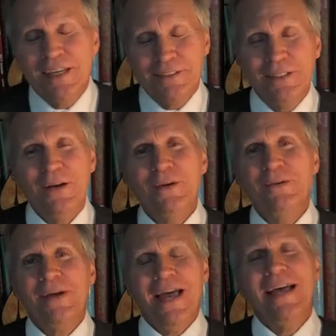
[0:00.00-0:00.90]

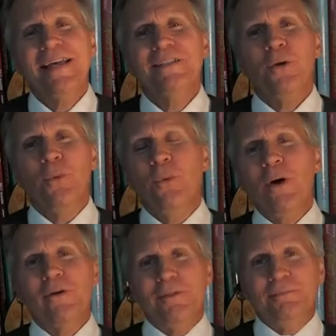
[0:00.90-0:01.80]
Hello and
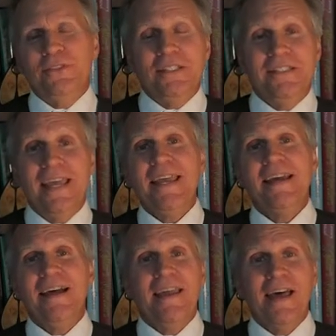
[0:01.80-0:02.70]
welcome. Today
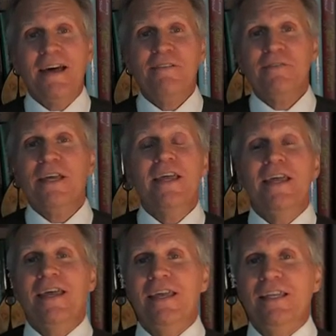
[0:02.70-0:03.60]
I have
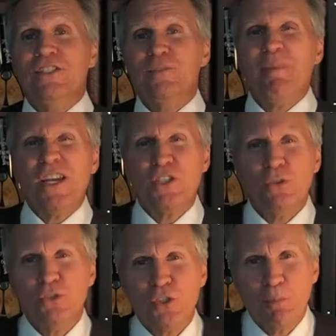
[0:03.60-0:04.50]
a
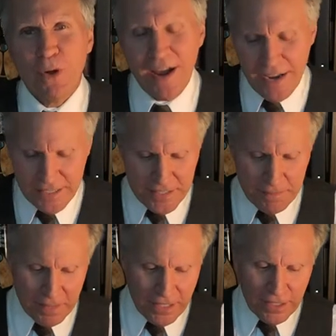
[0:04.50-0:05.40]
special surprise.
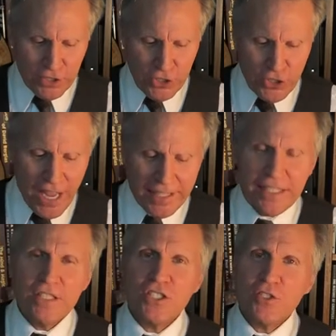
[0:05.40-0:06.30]

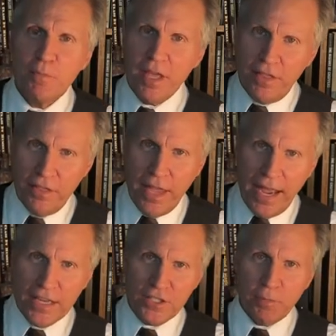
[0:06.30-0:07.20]
Shannon Smith
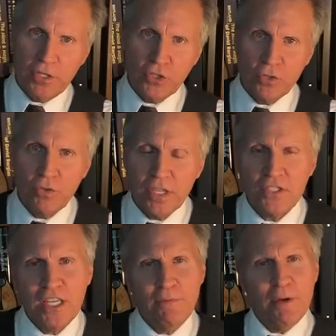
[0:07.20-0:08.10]
asked me to do
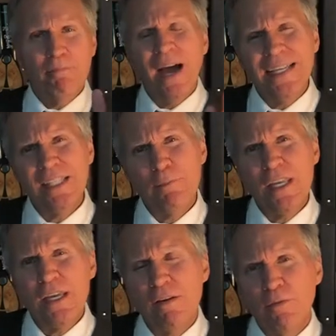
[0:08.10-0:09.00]
this. He reminded
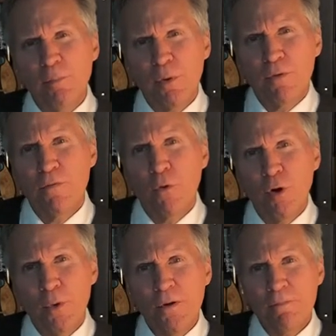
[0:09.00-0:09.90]
me of a
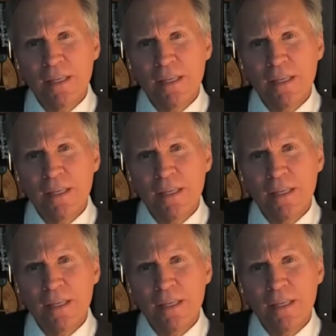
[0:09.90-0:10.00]
performer